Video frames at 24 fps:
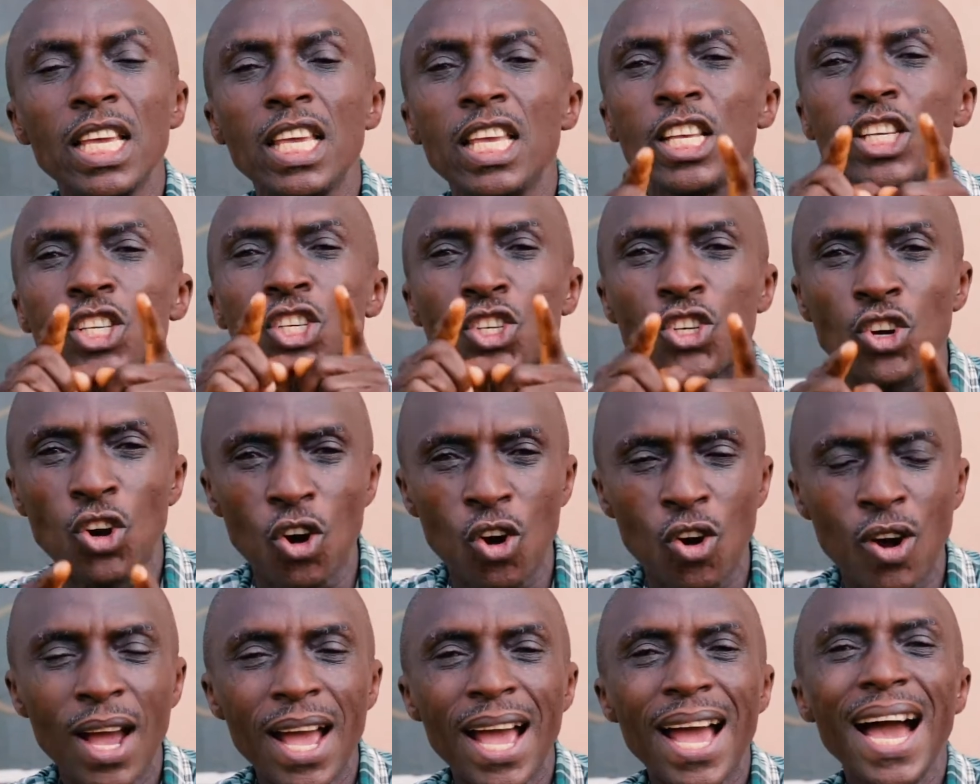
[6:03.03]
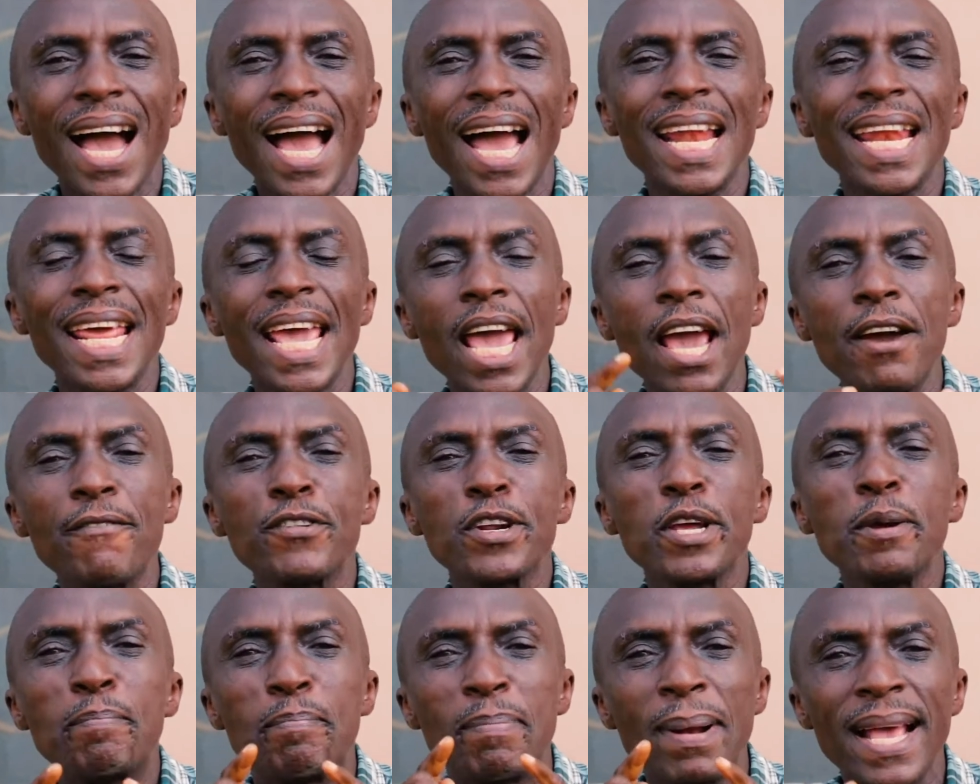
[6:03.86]
is sure, and
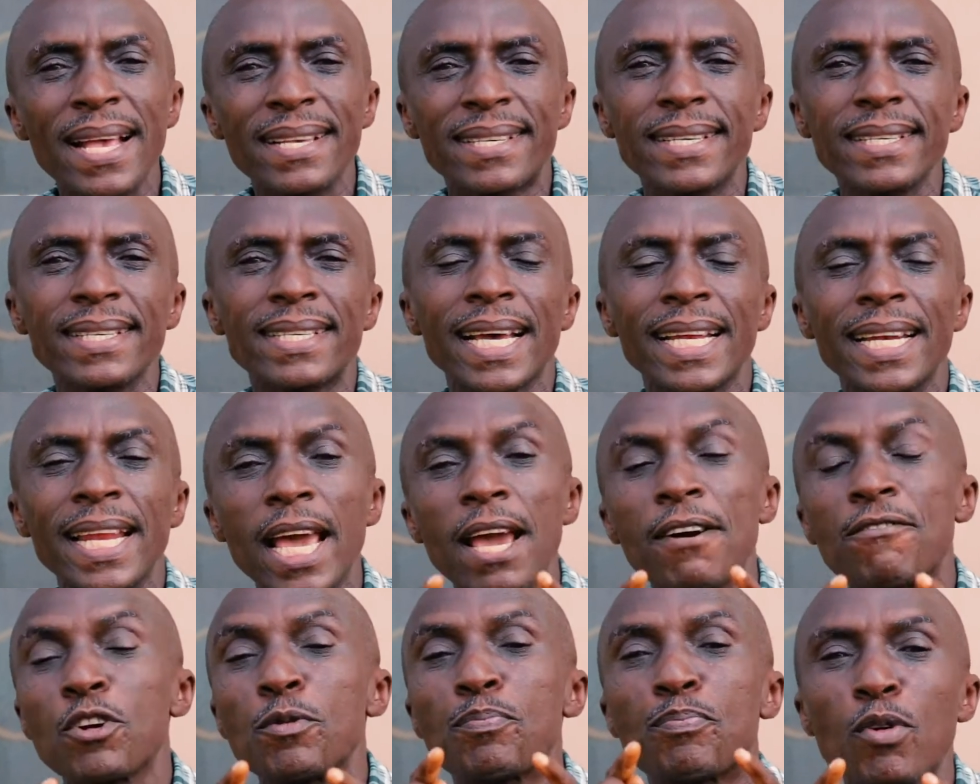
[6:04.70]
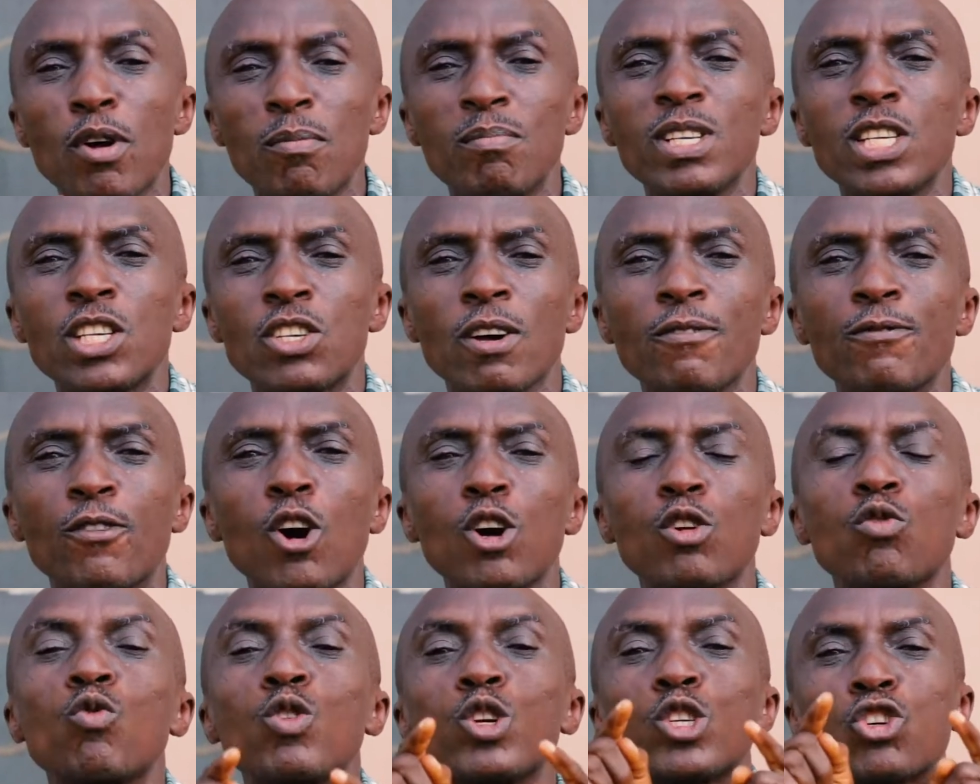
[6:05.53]
every blessings and every promises of
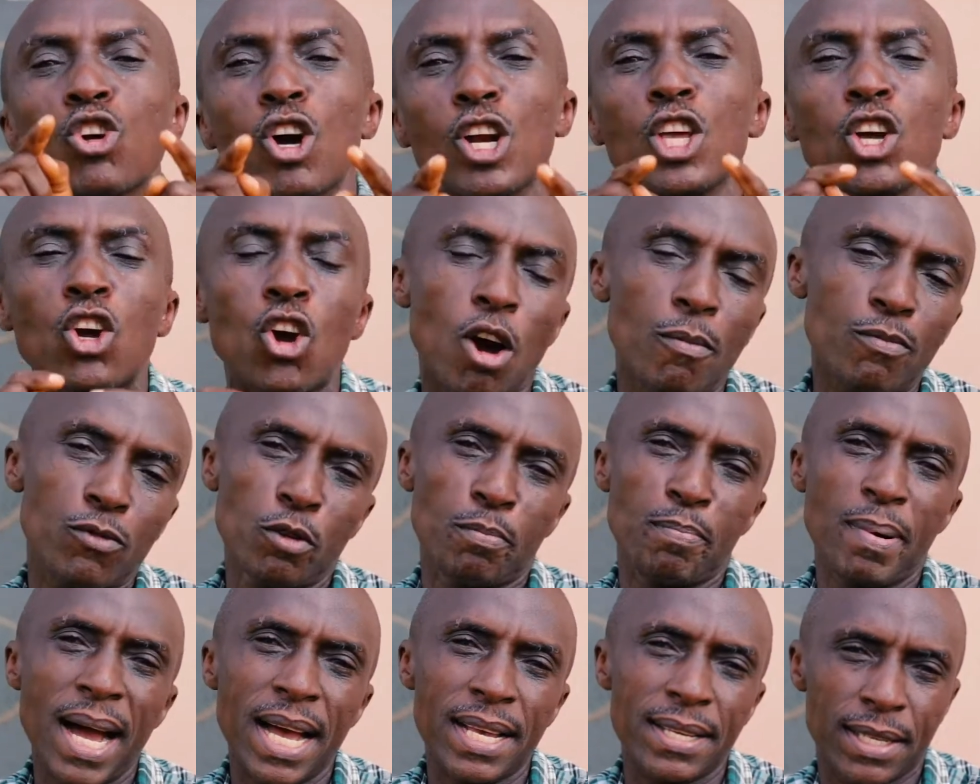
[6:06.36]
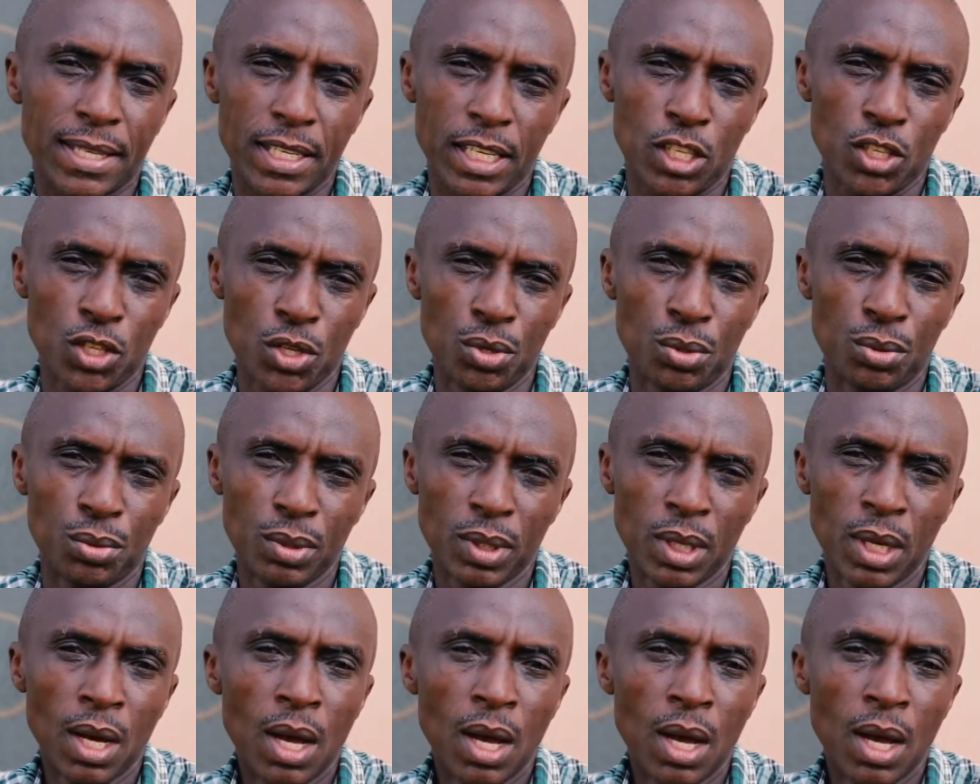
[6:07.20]
God will surely come to pass in you.